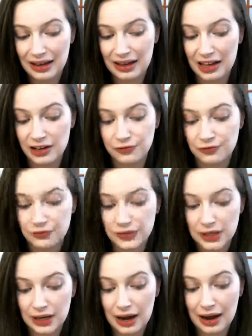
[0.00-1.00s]
If
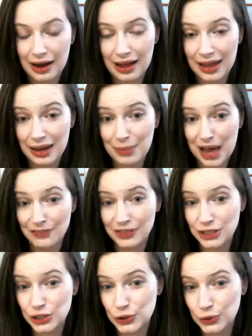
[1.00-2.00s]
I am
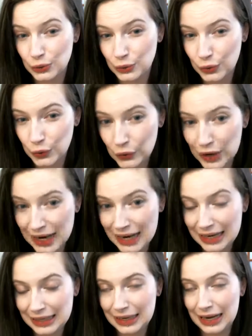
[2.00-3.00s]
having to
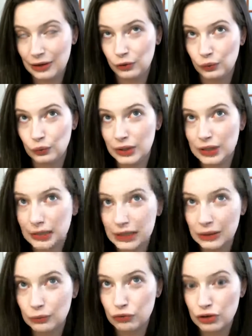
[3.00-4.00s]
crane and
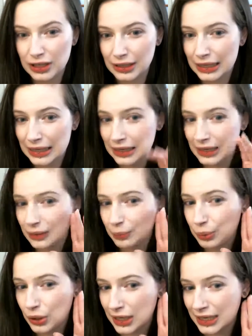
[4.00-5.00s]
really, really
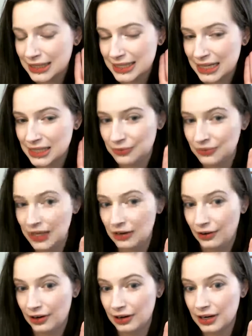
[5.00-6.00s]
put an attentive
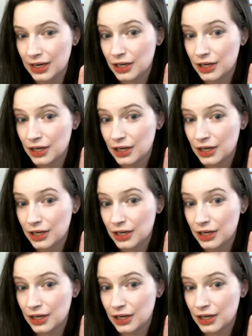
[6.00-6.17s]
ear